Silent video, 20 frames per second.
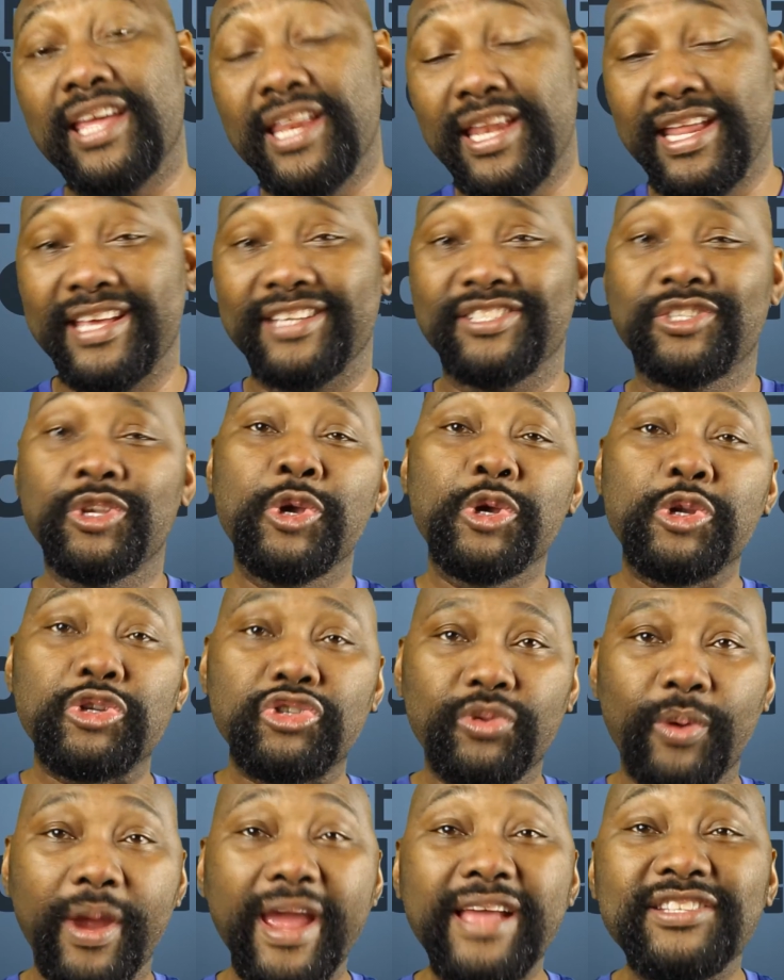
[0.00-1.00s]
It is
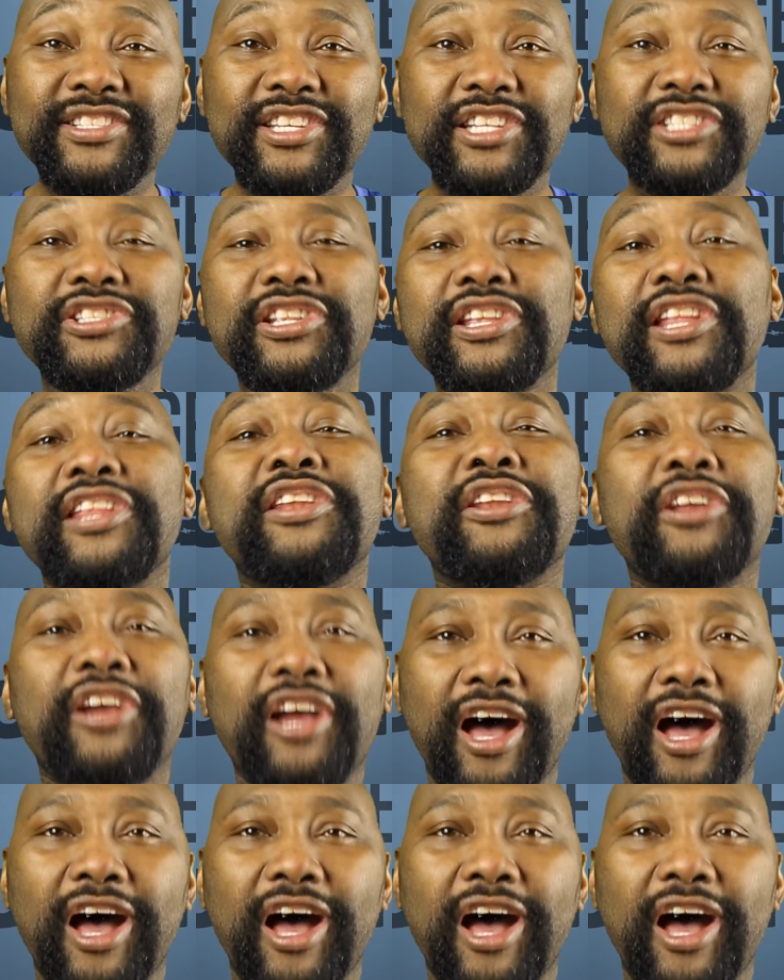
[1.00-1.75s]
transitioning into